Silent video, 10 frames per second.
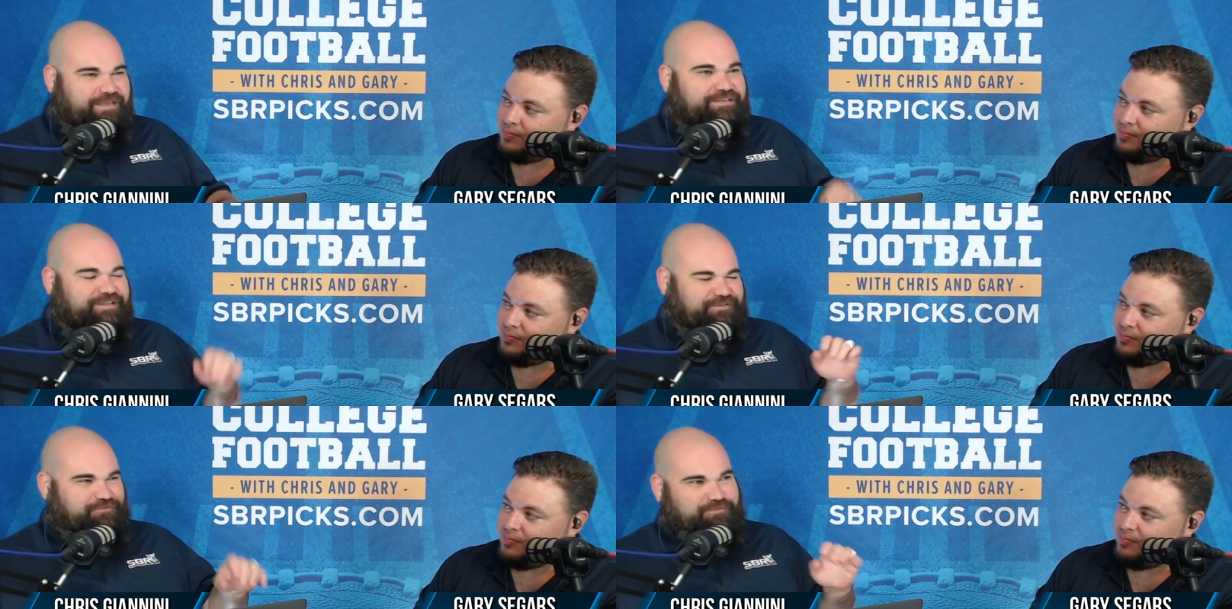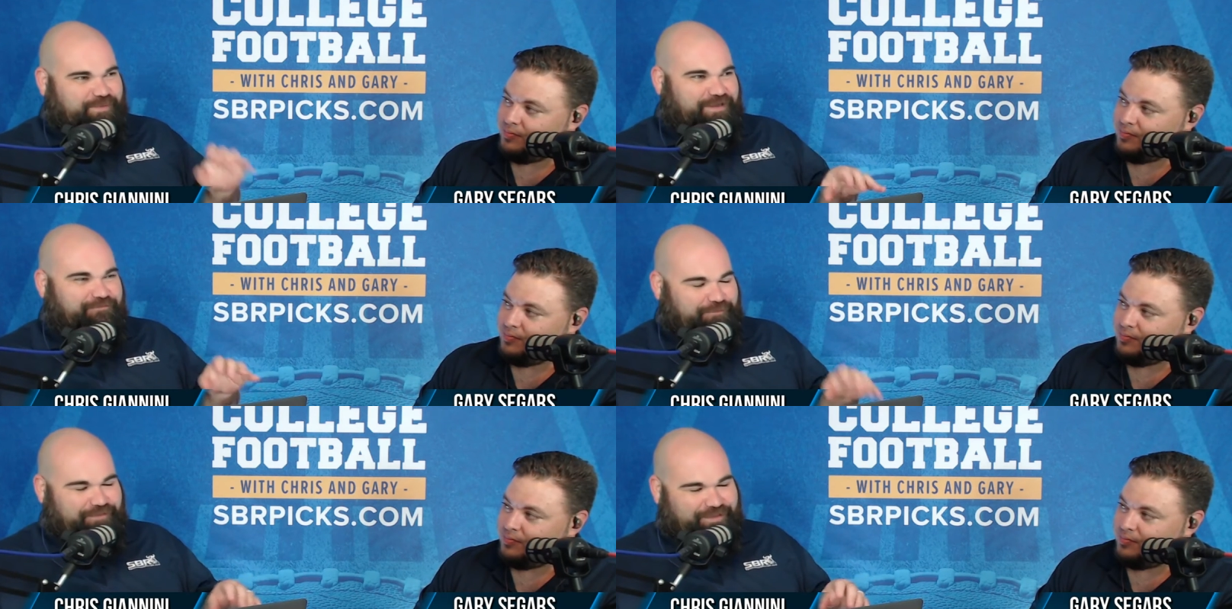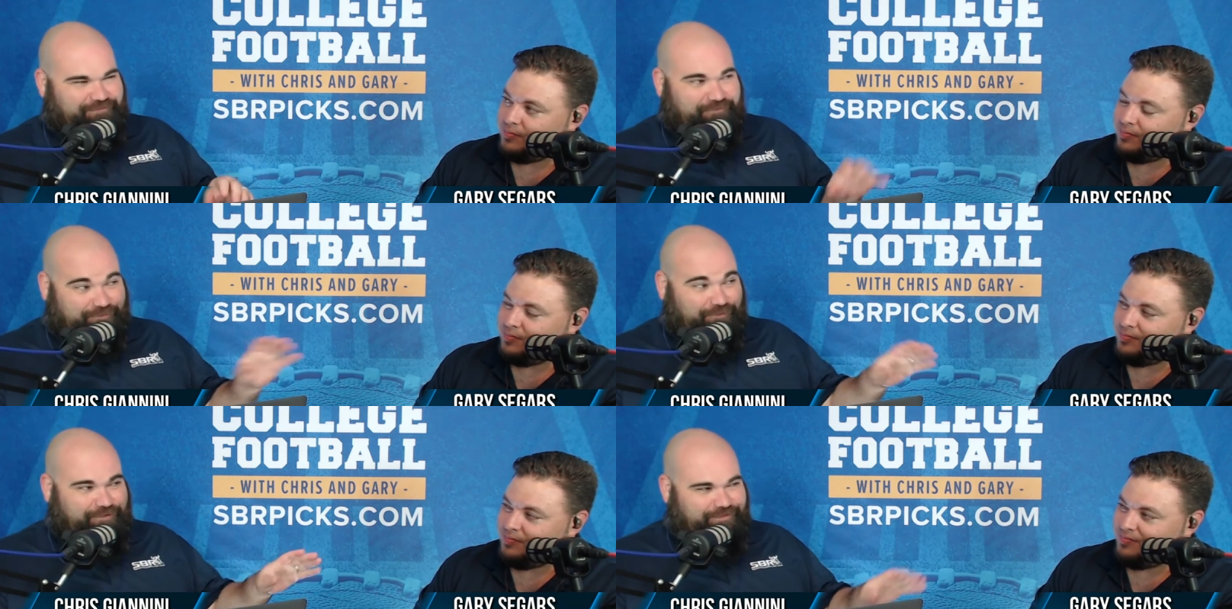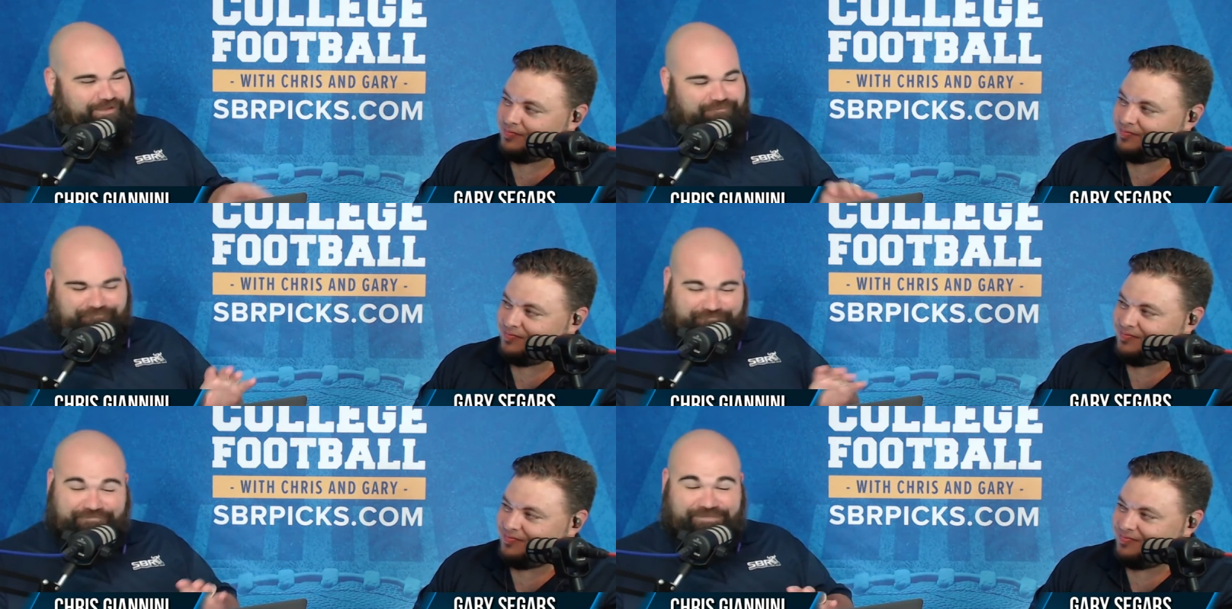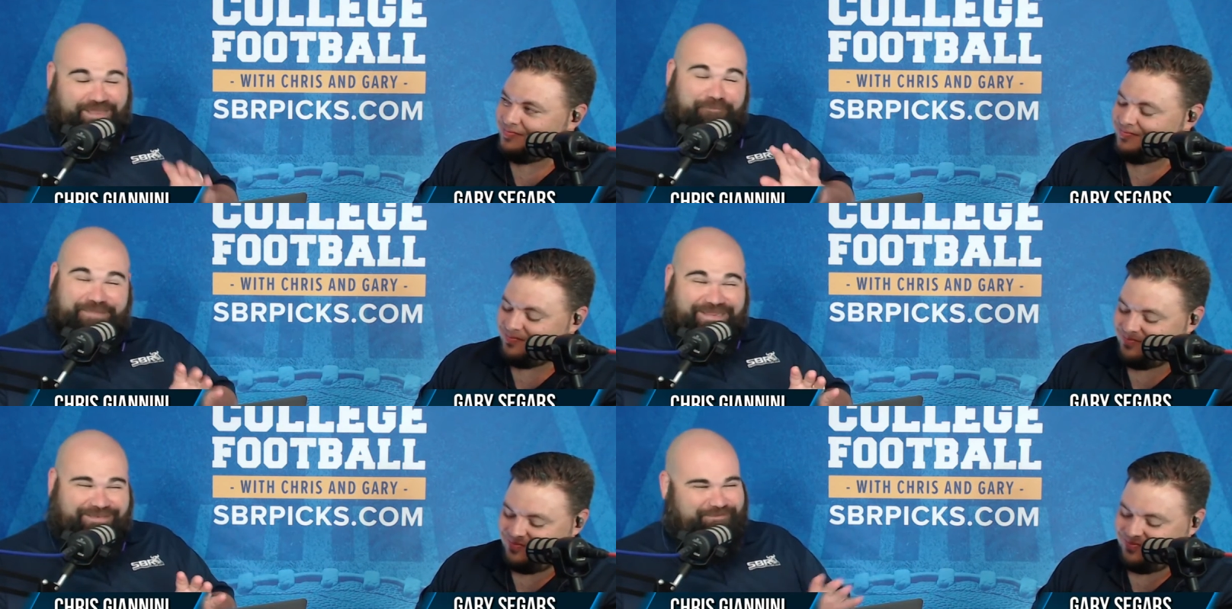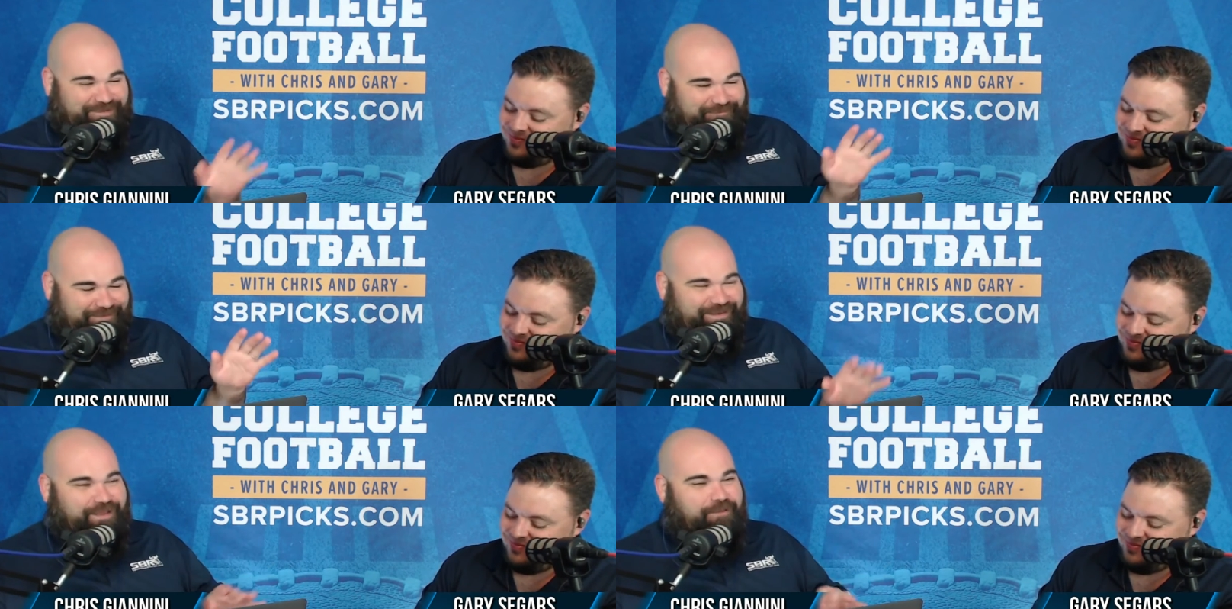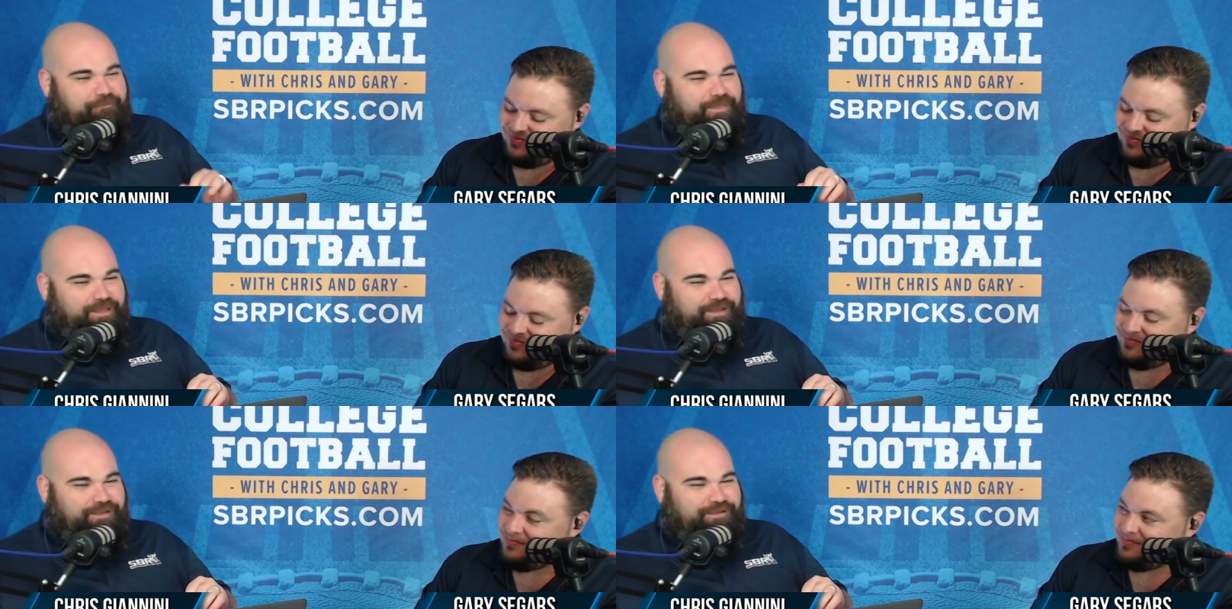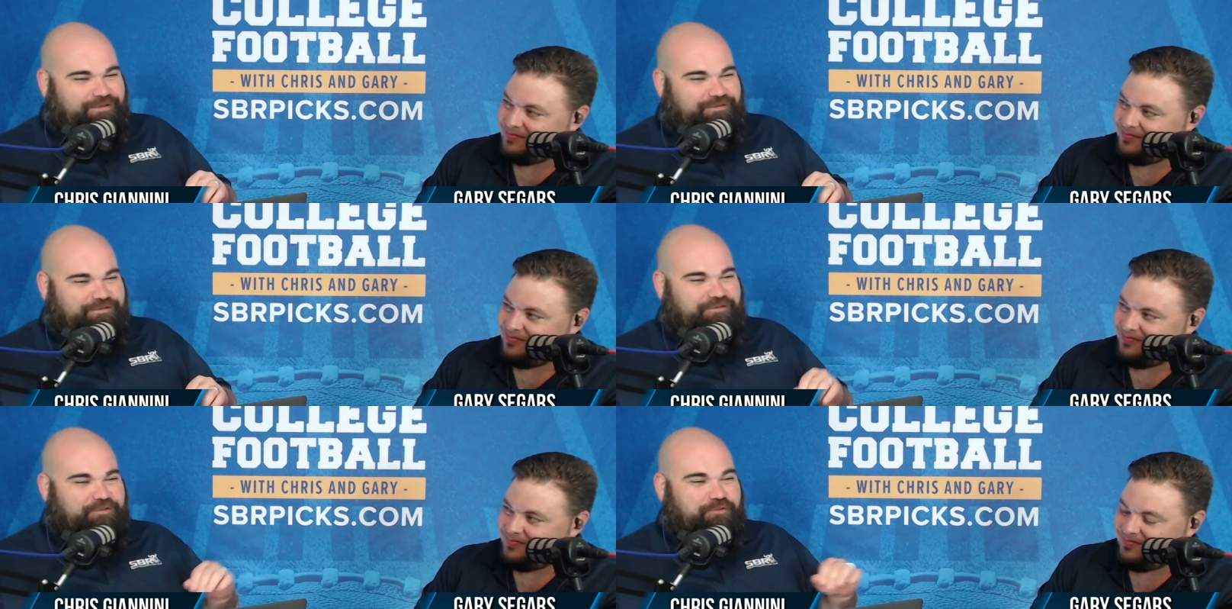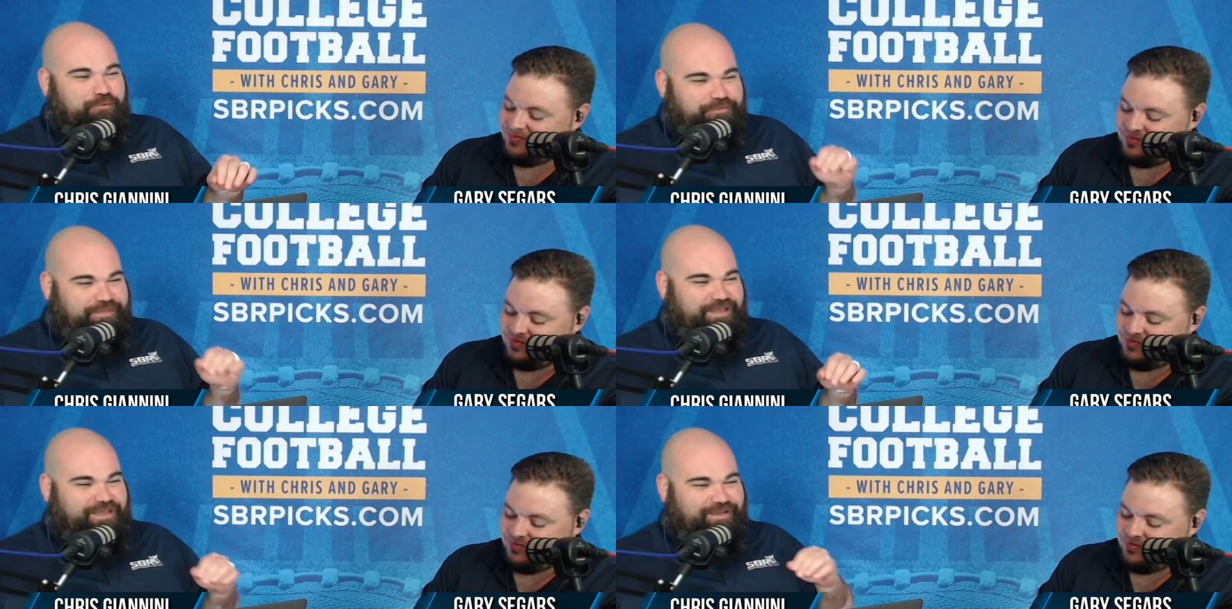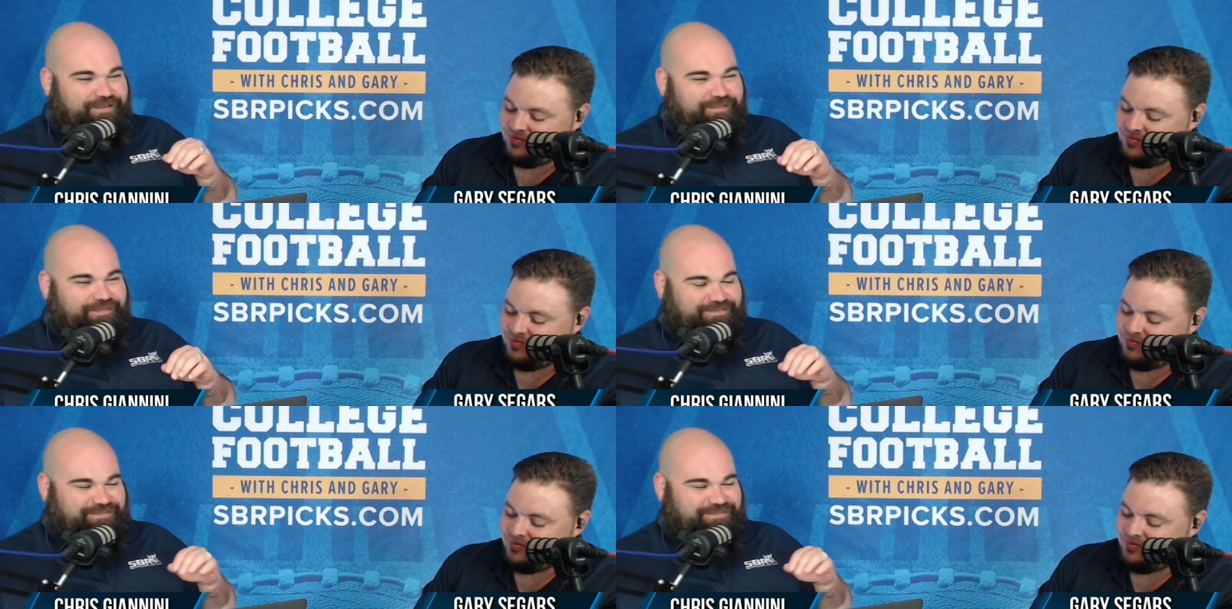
Speaker 1: disrespectful thing for Clark Lee. I don't mean it to be, but it is. Do you think this